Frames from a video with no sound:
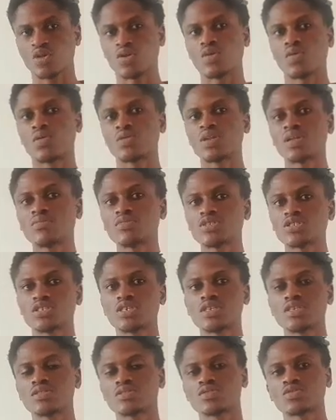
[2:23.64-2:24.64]
or let me
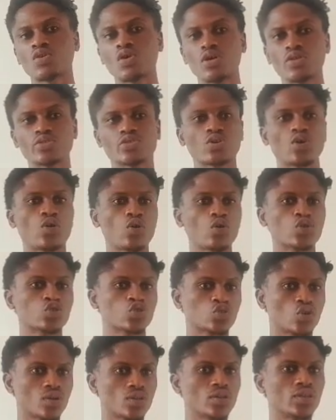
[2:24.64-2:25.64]
say not all
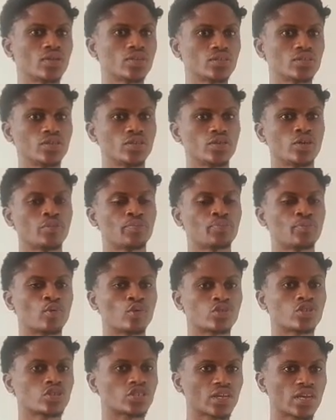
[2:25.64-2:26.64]
solids
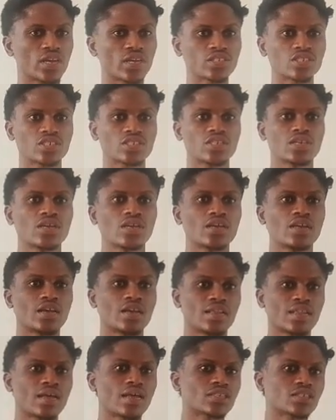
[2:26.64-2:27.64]
possess
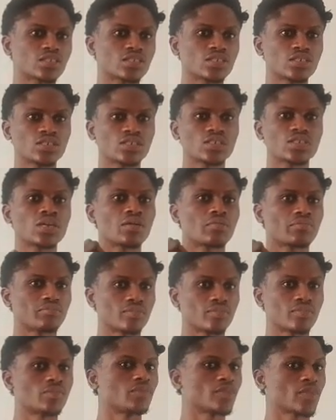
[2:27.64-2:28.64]
elastic
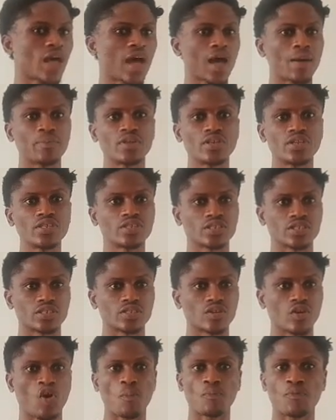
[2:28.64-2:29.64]

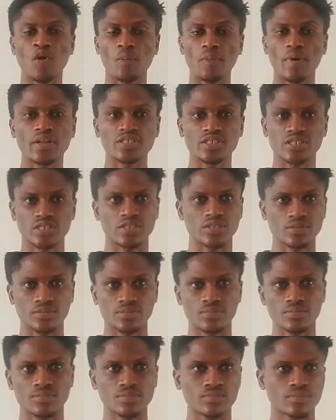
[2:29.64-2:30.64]
ability or property.
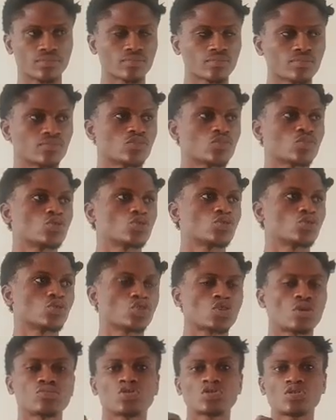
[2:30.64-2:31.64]

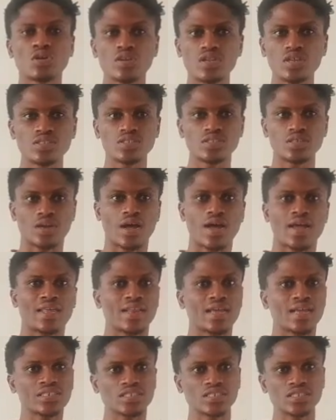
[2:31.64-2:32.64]
Some solids are
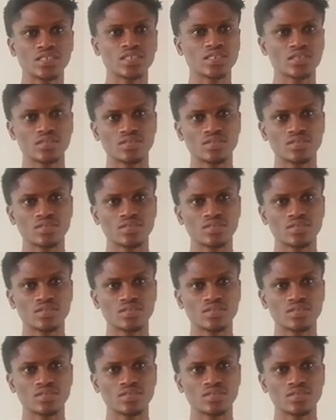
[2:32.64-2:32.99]
elastic,